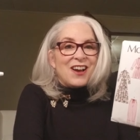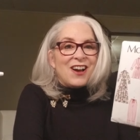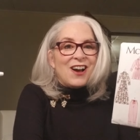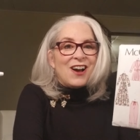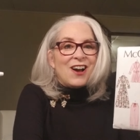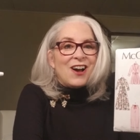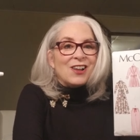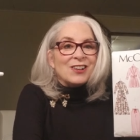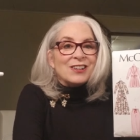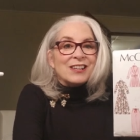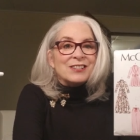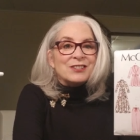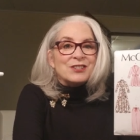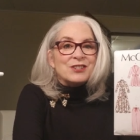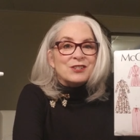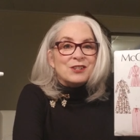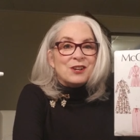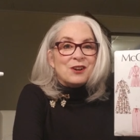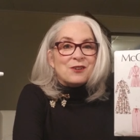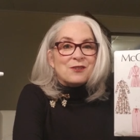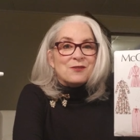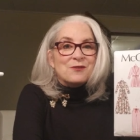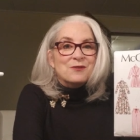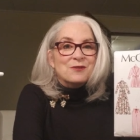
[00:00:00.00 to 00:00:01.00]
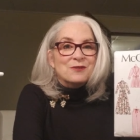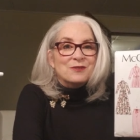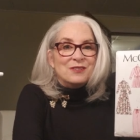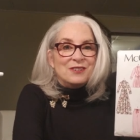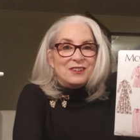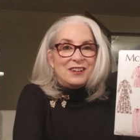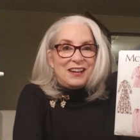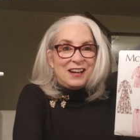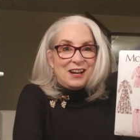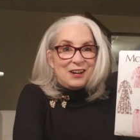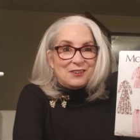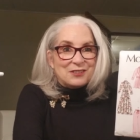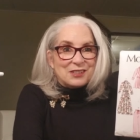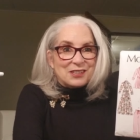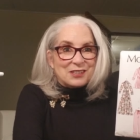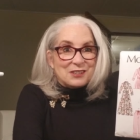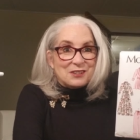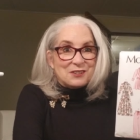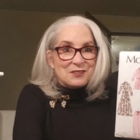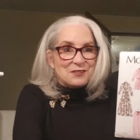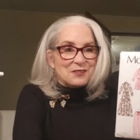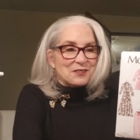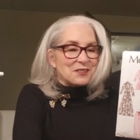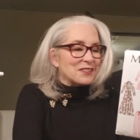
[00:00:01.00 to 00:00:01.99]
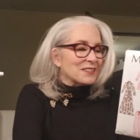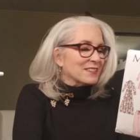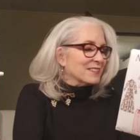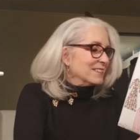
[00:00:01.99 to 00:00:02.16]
I'll let you know how it goes.